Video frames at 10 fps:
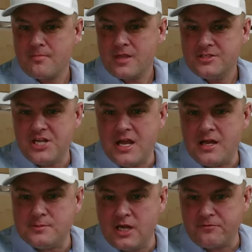
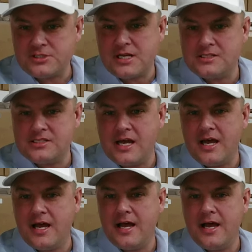James Helferstay
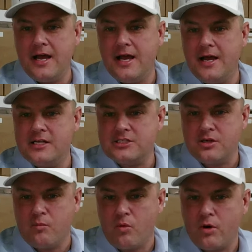says, good
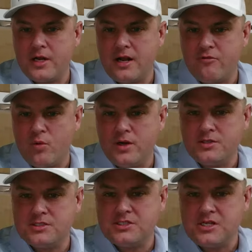morning, everyone. Good
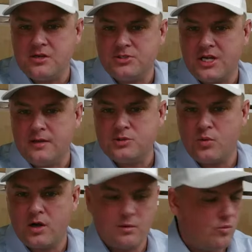to see you, James.
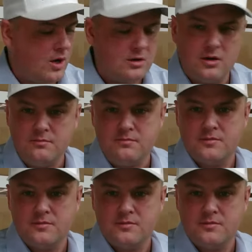Welcome, welcome.